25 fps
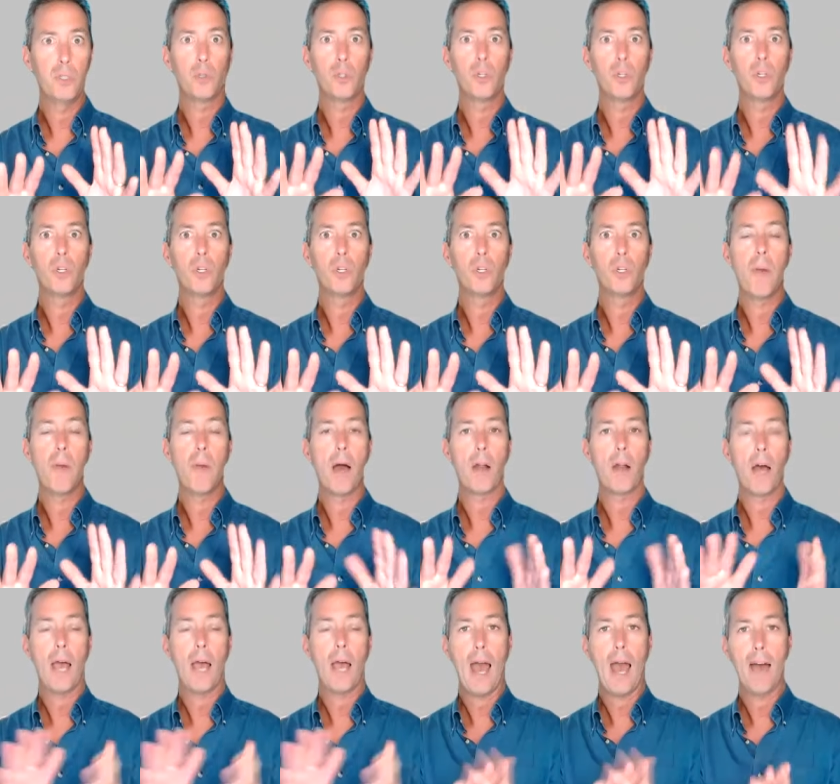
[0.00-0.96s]
good about,
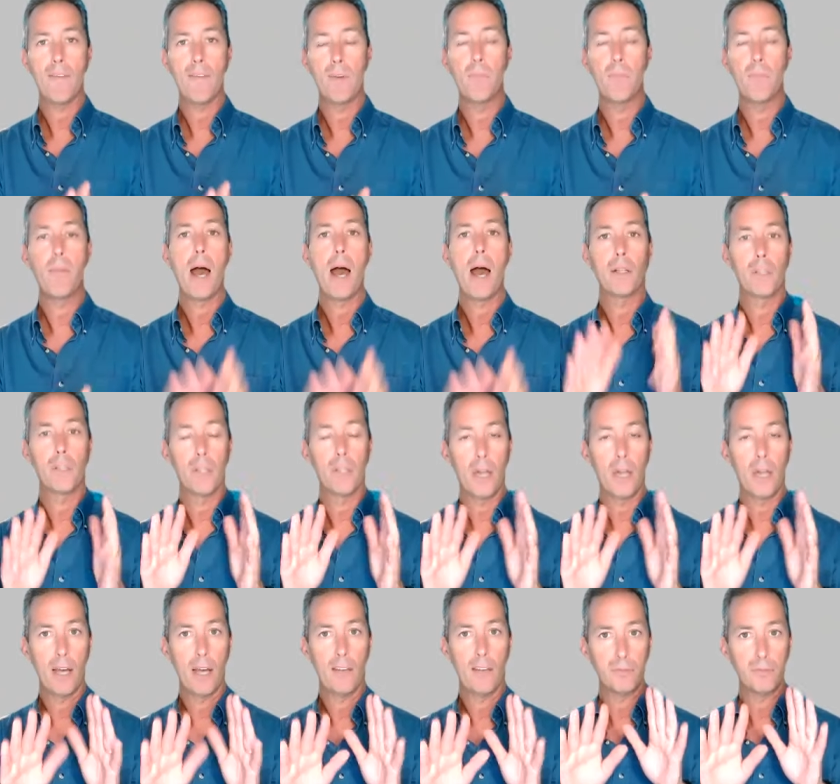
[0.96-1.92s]
I have a ballot,
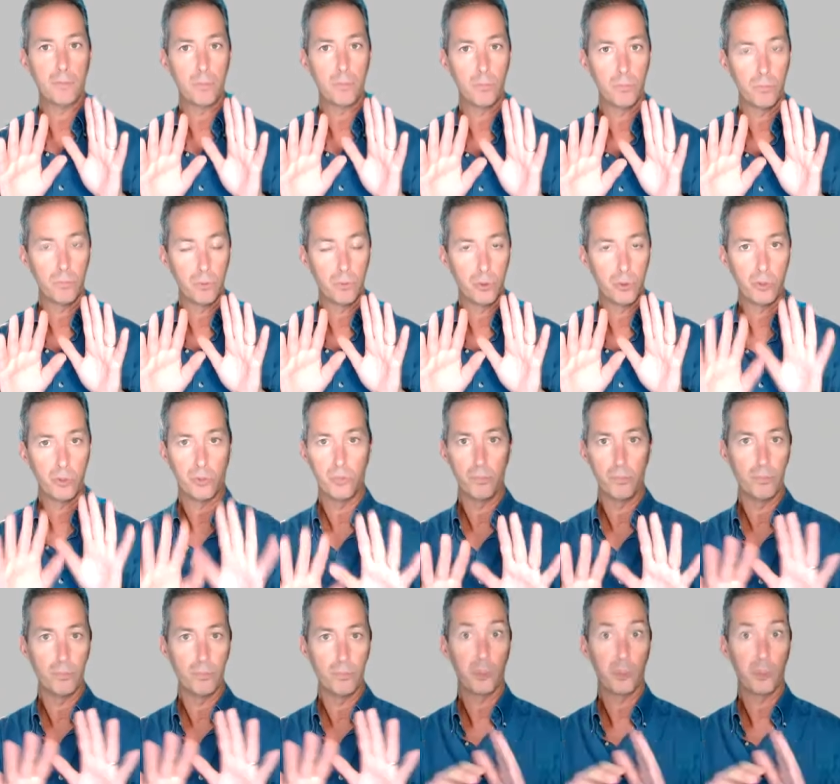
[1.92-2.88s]
I've
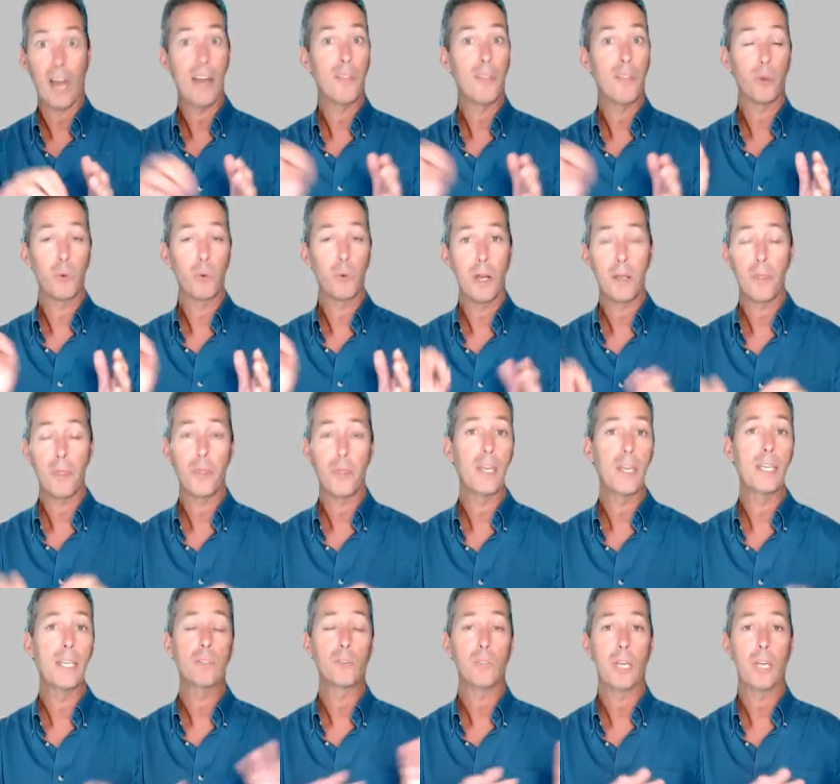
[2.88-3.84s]
signed the right
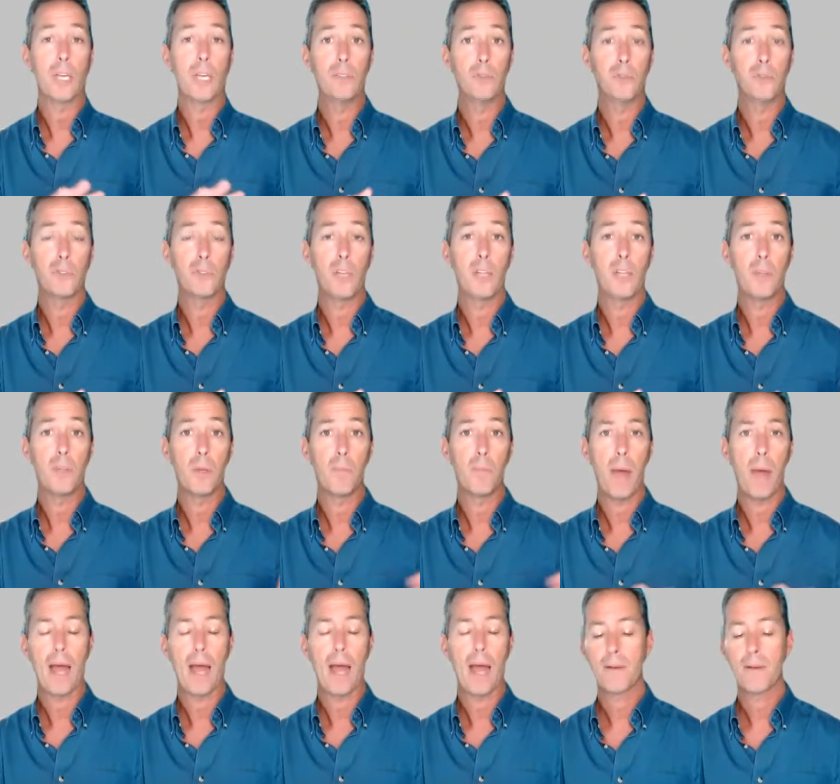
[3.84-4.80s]
things and sent it
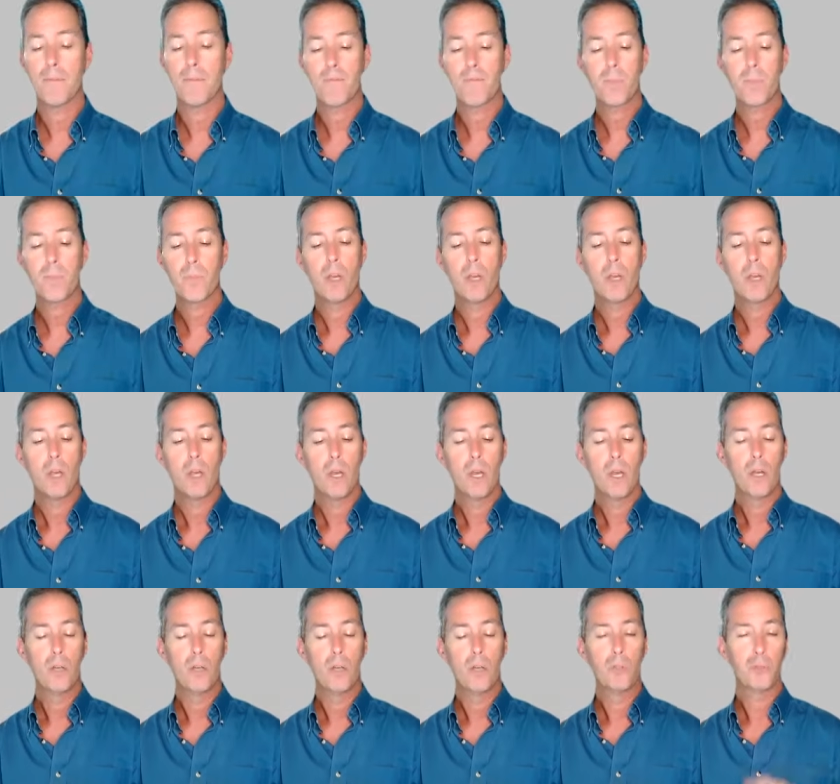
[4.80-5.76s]
back.
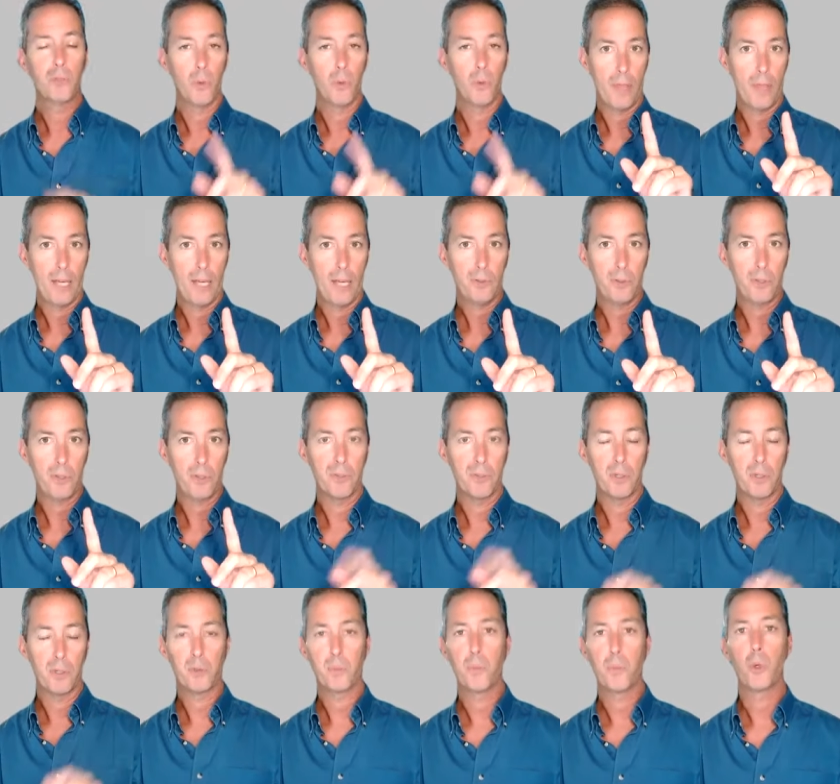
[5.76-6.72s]
So that's the
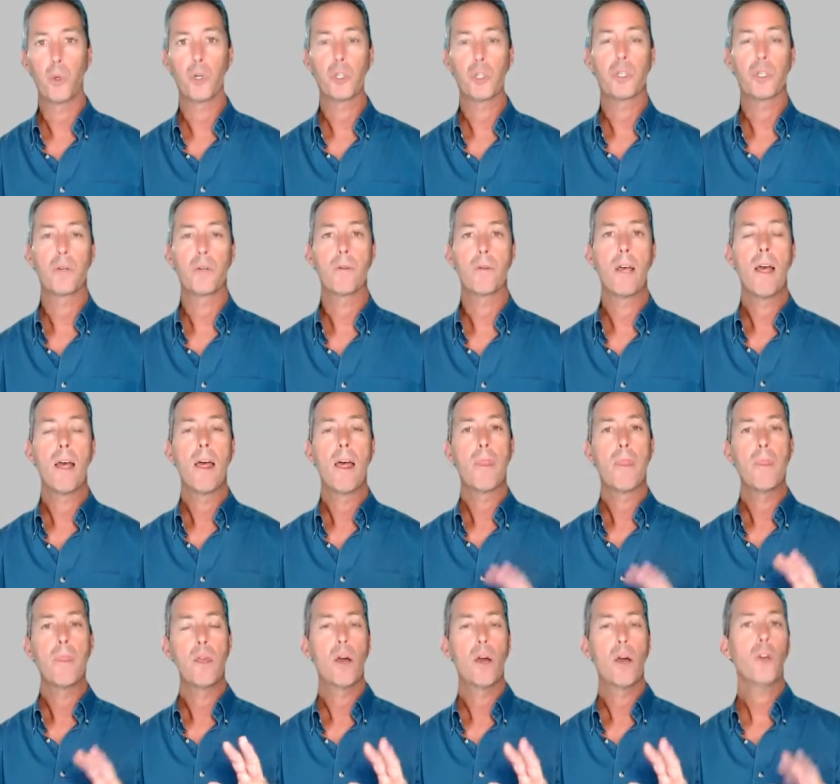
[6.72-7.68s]
first portion.
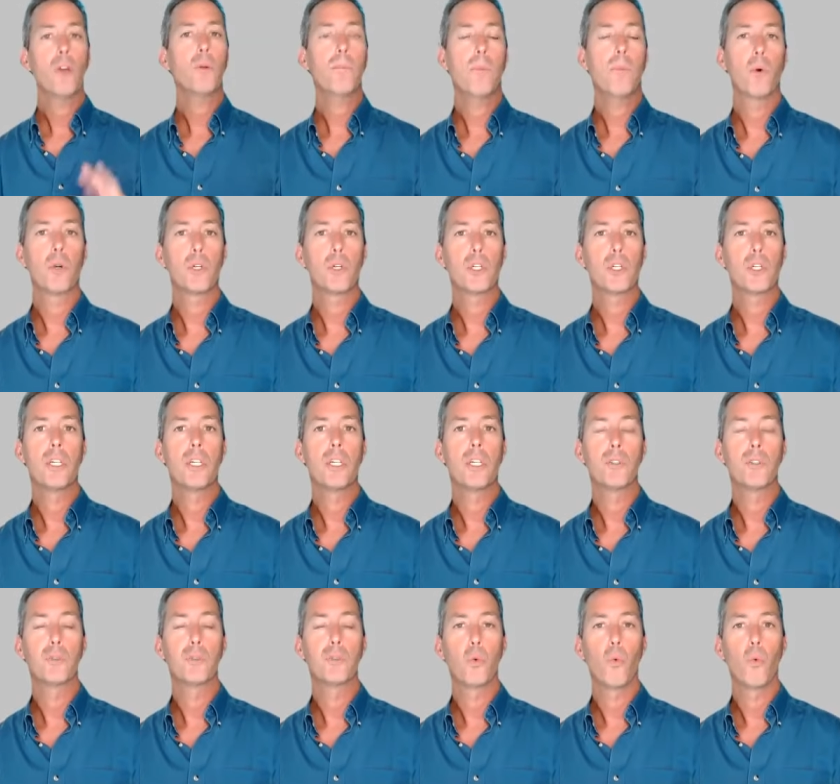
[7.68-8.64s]
The other portion
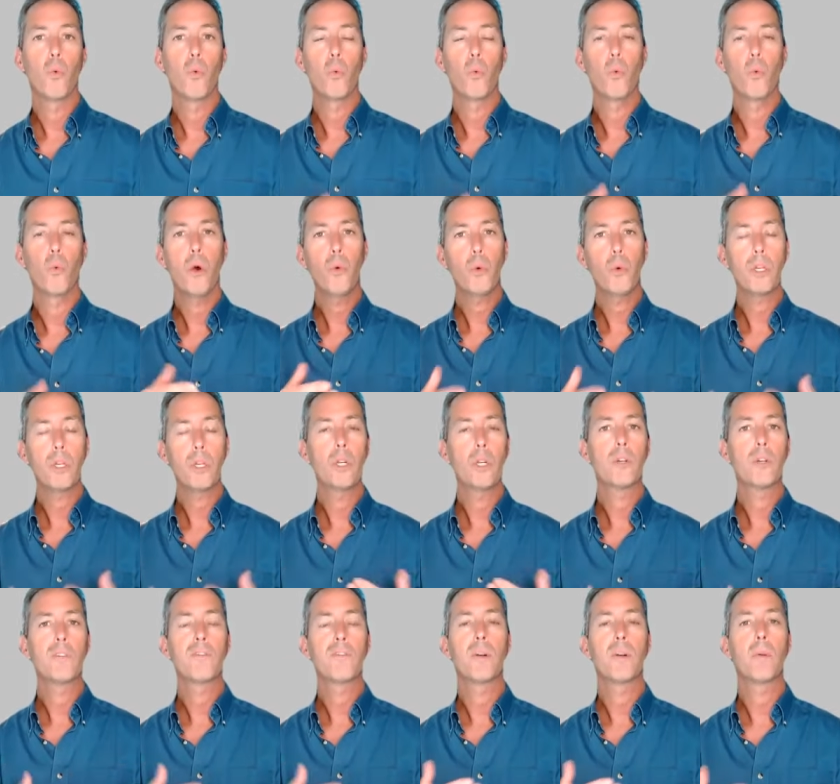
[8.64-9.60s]
is, what we're
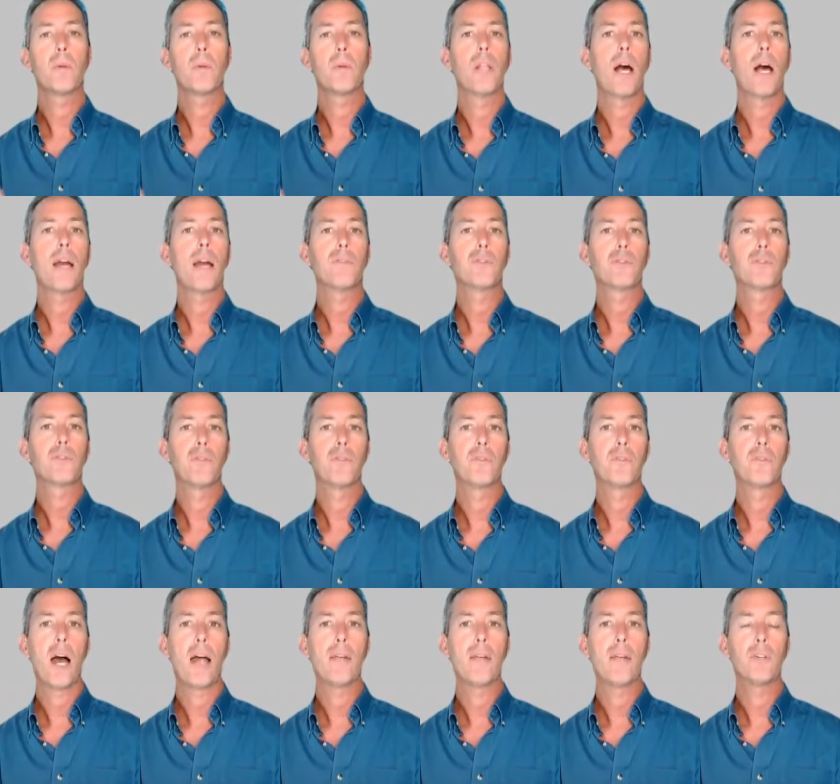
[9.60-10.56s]
hearing from a lot of
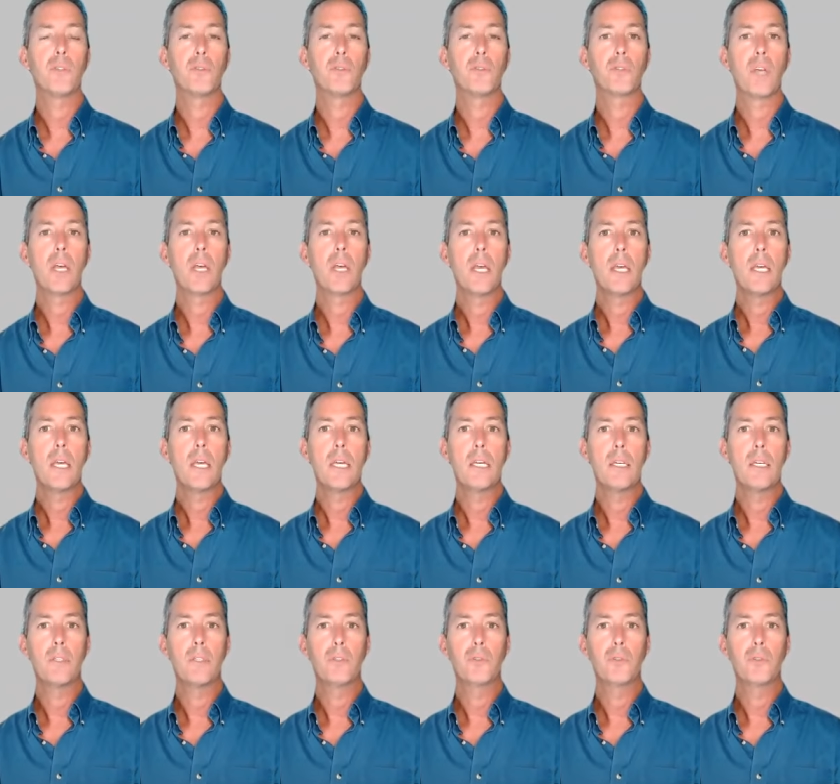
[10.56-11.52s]
survivors
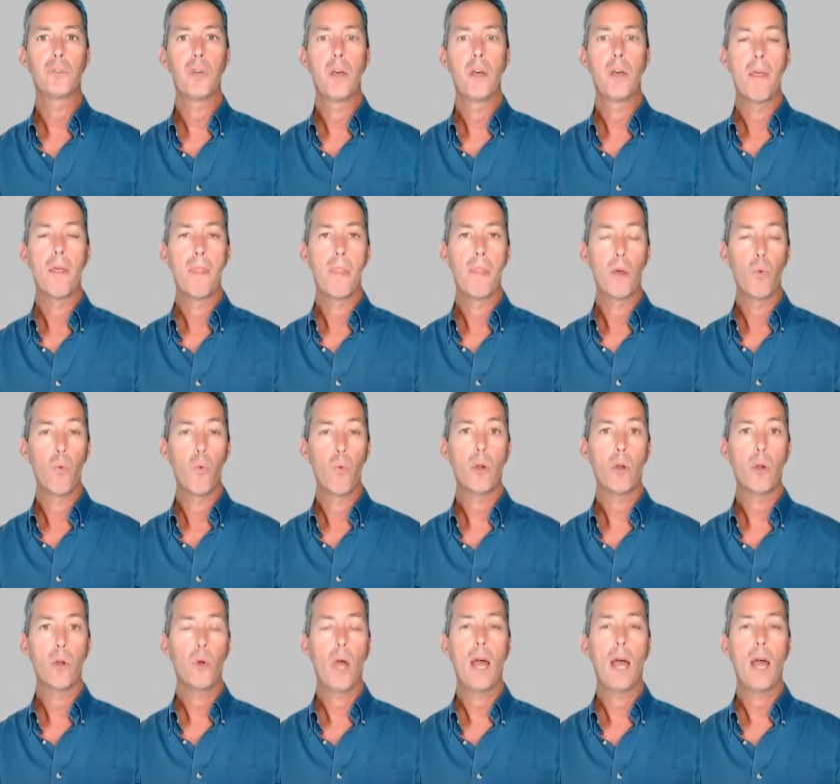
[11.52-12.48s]
is they want
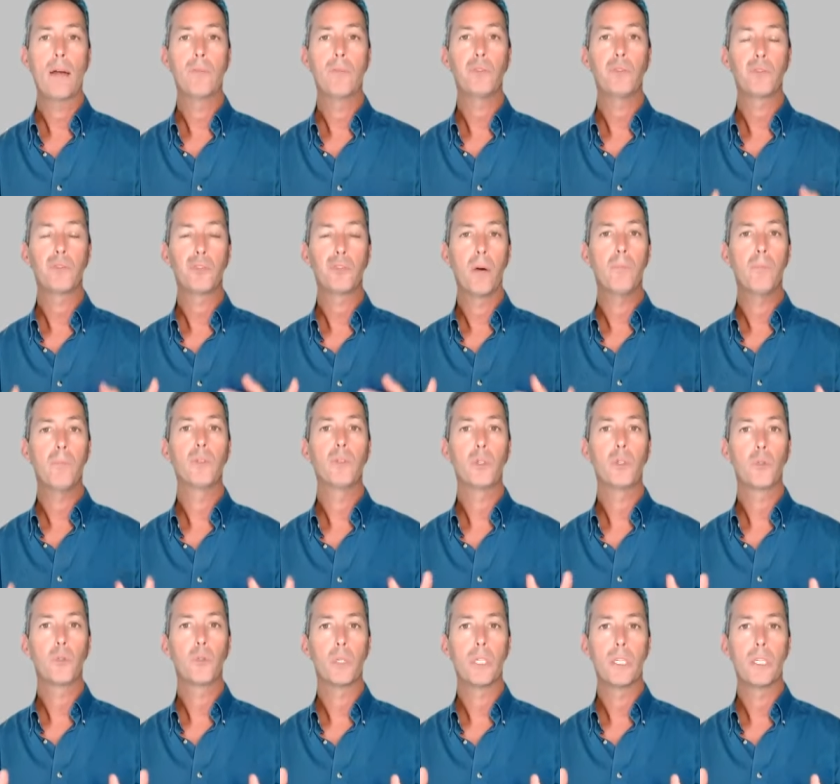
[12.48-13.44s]
to have some
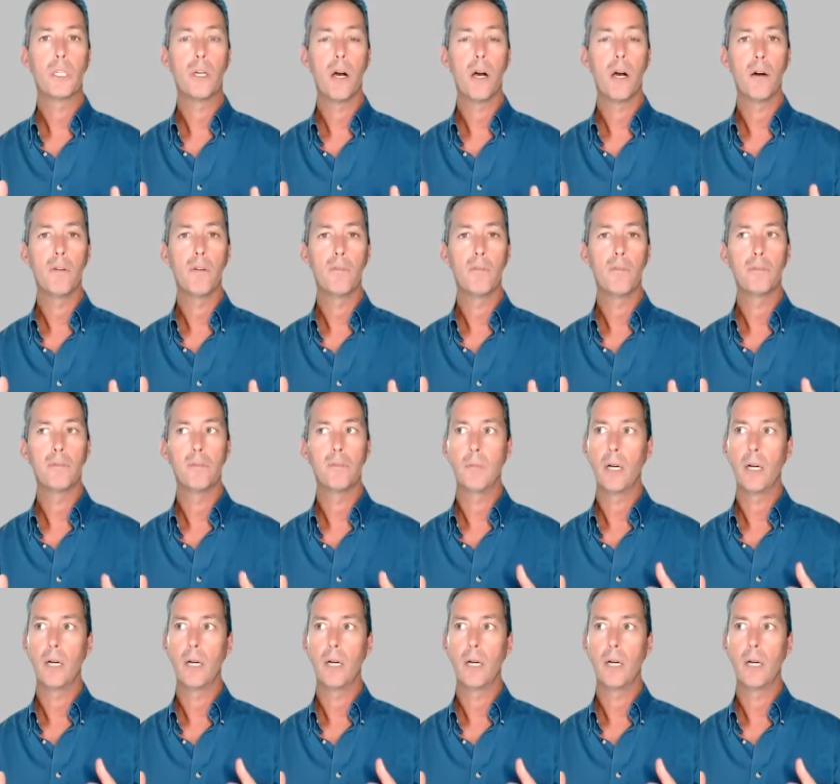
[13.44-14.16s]
degree of